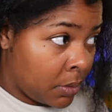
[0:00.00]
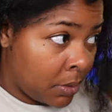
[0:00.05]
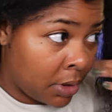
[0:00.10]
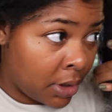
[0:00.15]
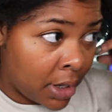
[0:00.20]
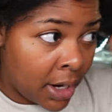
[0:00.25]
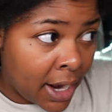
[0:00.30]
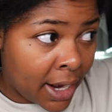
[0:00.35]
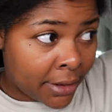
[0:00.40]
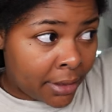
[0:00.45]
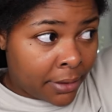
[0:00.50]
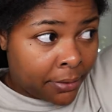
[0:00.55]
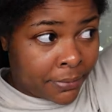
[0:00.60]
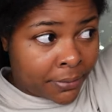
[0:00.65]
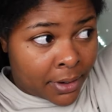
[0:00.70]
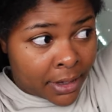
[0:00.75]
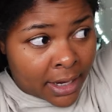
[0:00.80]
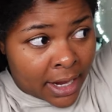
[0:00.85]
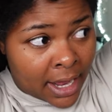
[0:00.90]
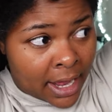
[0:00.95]
We are at the
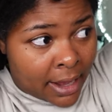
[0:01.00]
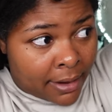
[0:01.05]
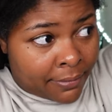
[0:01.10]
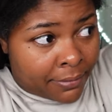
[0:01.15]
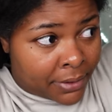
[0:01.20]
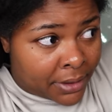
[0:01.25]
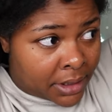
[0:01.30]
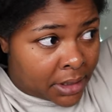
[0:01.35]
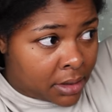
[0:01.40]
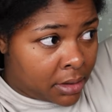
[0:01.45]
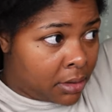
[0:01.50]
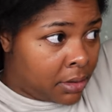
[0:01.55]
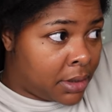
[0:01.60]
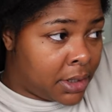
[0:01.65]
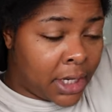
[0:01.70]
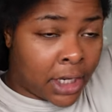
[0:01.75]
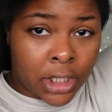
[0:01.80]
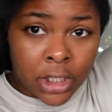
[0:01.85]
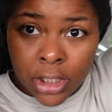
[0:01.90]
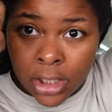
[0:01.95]
front. I have this little
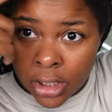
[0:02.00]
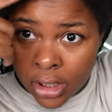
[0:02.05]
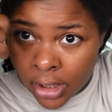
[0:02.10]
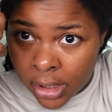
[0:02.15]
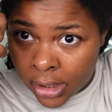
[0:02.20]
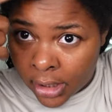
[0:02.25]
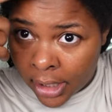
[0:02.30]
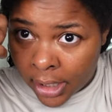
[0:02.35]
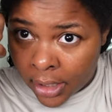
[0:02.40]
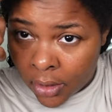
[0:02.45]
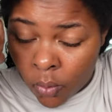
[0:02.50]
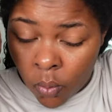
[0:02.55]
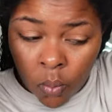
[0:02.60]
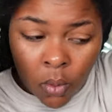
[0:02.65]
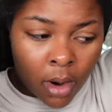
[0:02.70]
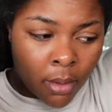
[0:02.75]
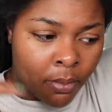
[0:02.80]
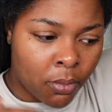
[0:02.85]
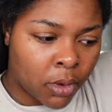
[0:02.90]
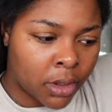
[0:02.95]
section and like
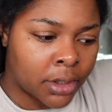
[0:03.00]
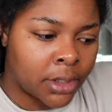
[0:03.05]
one more